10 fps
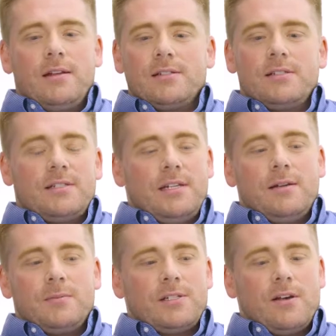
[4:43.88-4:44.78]
doesn't see
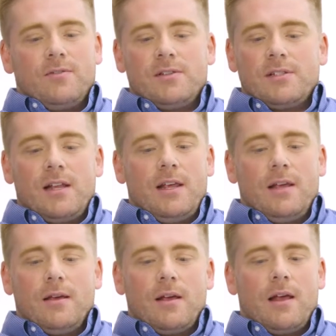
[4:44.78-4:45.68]
himself as
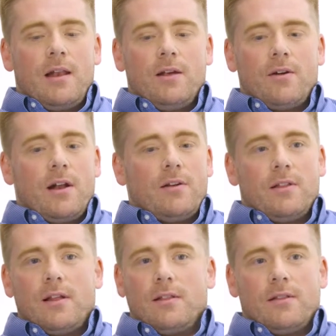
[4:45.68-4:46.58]
any greater
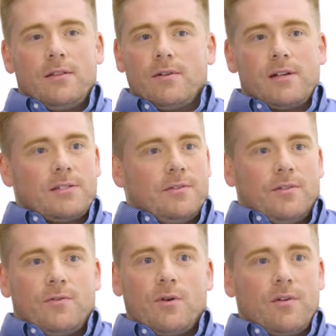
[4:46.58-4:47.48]
than the rest of the
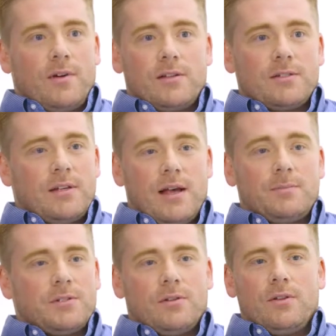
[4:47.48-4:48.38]
four of us.
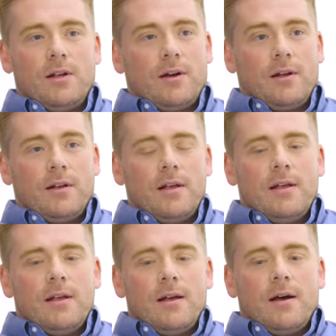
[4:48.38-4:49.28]
Absolutely not.
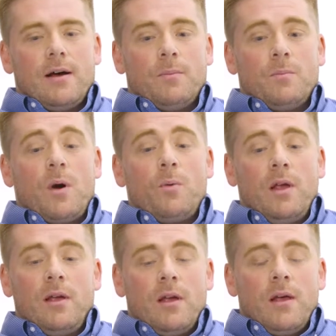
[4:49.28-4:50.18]
But
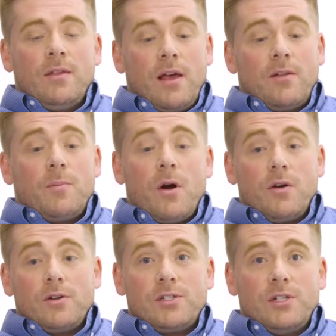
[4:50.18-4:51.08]
we, the other
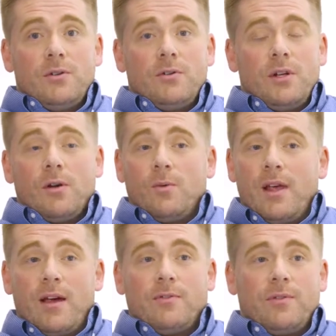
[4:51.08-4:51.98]
partners too, we
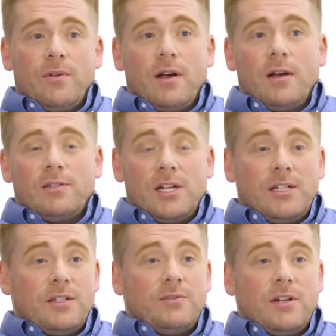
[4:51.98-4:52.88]
have
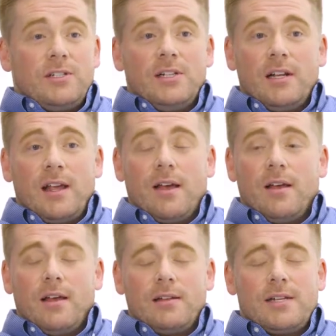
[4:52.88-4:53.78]
Jason Ritchie
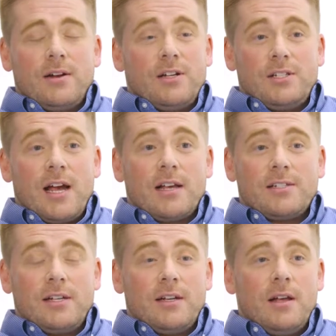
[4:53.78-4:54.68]
and Terry
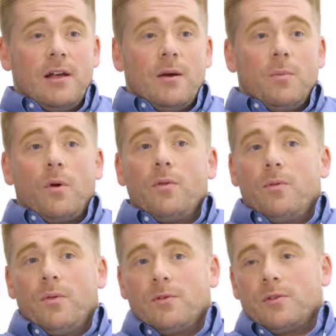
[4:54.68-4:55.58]
Jackson. Both
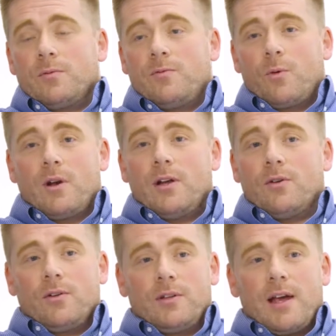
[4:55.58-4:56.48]
those are
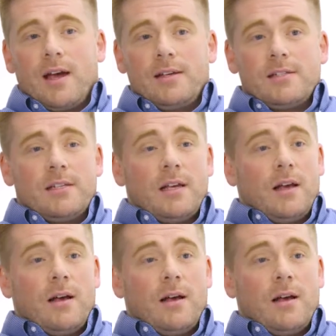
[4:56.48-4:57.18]
40-year-old guys.